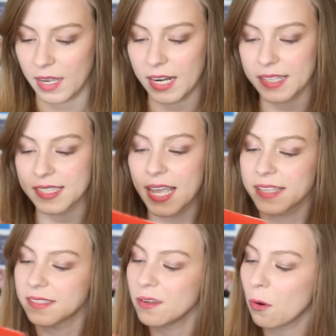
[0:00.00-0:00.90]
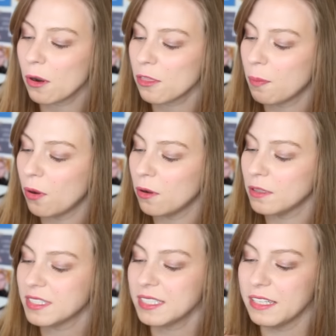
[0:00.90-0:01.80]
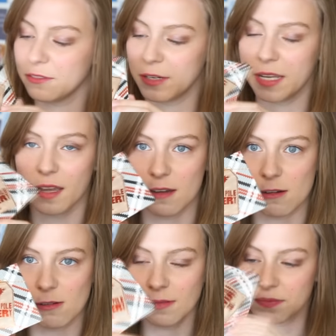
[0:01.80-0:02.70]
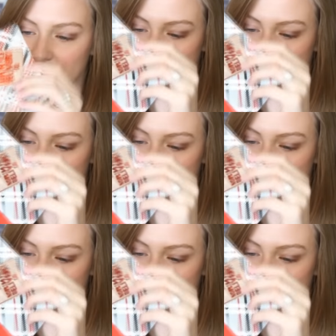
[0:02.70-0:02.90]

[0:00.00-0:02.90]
And it says, "North Pole Delivery Co.